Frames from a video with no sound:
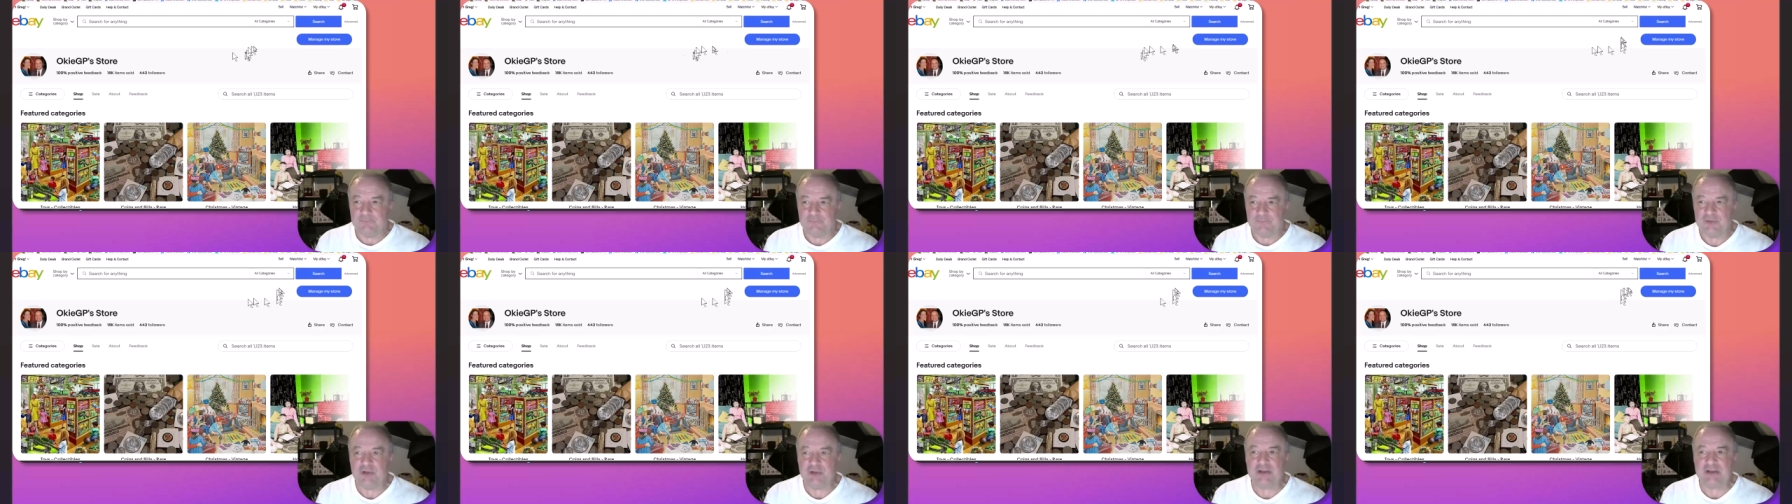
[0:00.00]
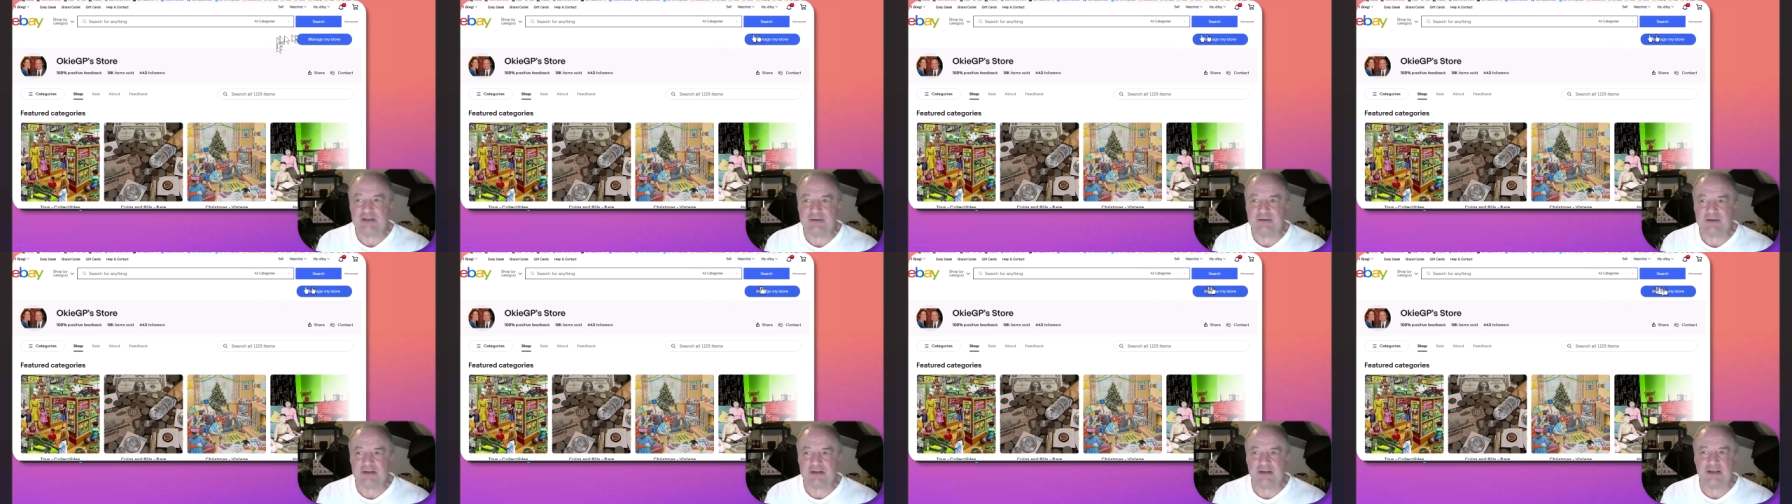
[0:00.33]
You
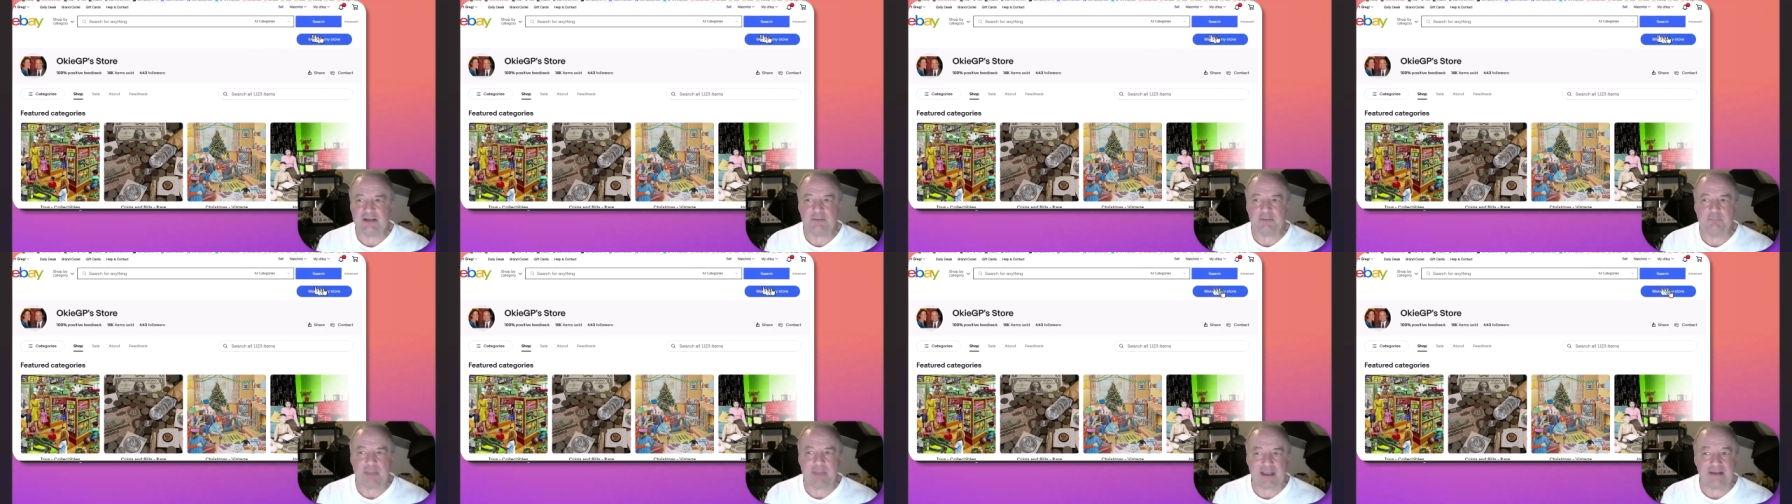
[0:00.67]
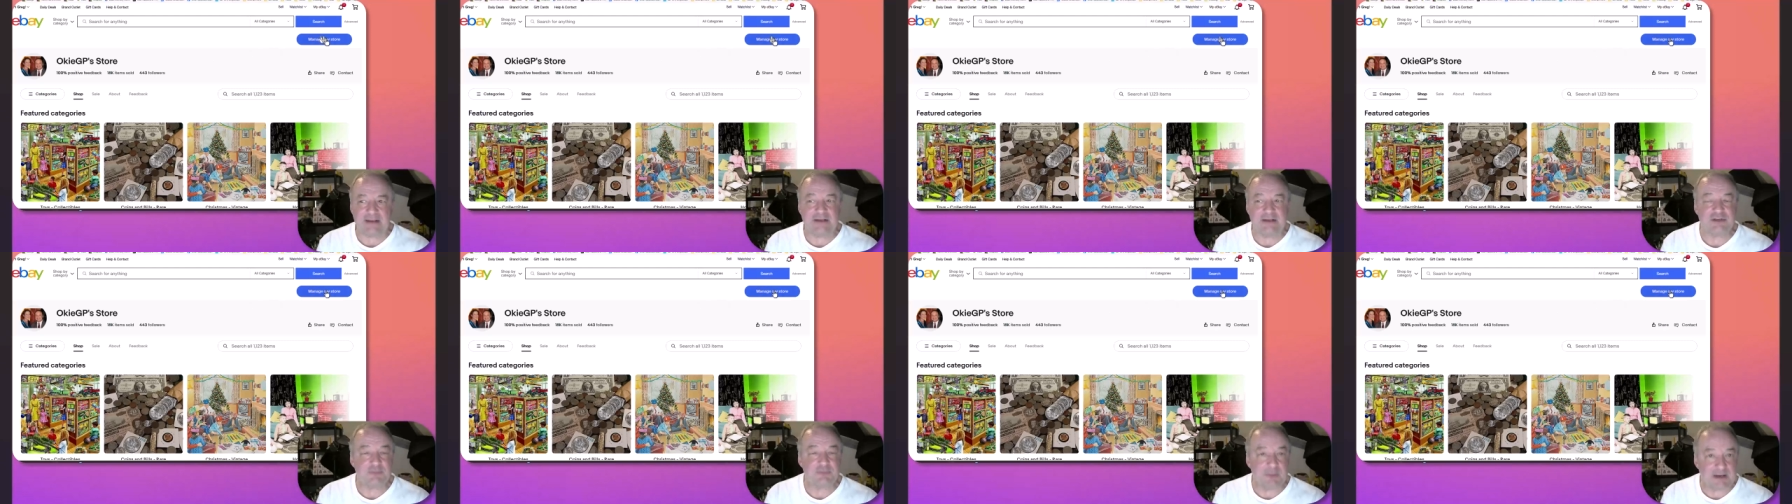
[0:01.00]
can click
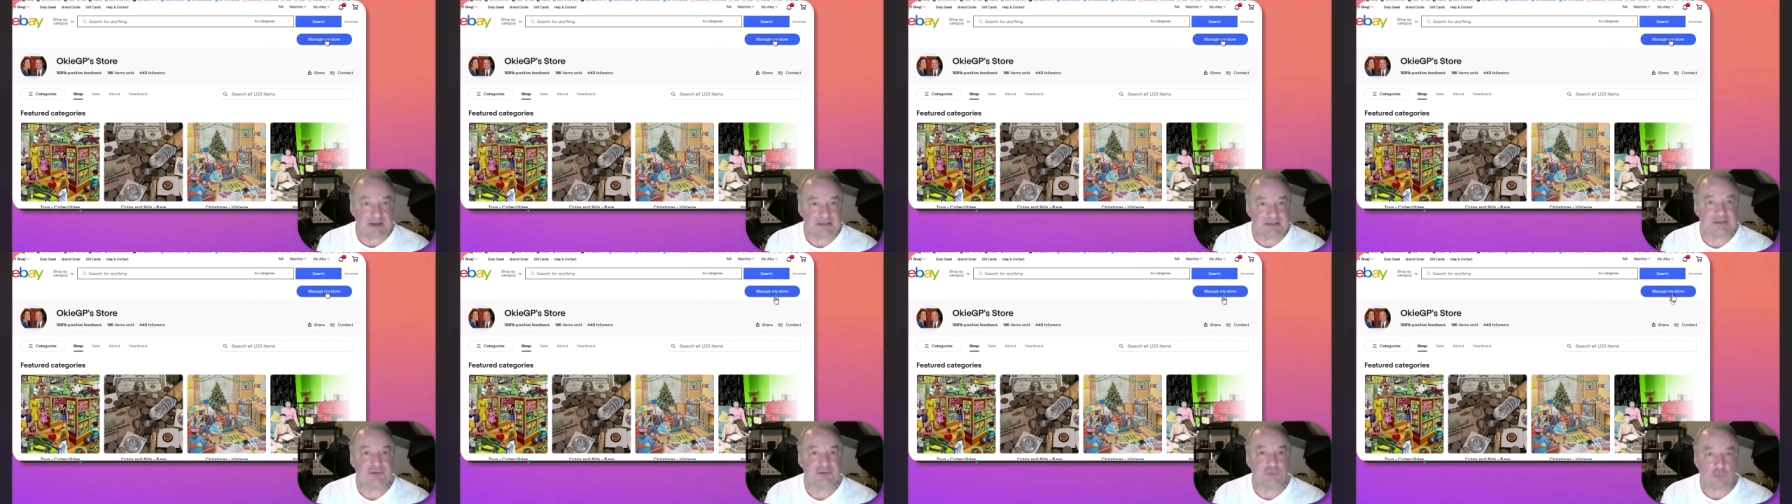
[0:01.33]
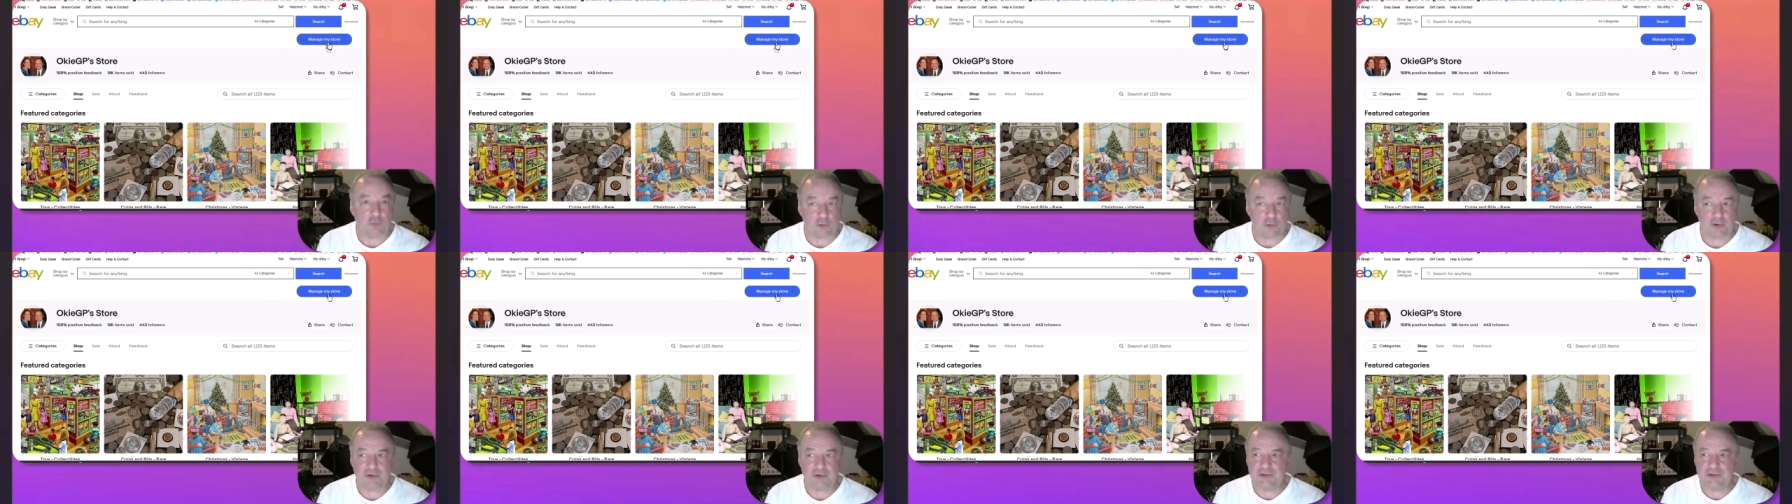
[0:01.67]
Manage My Store,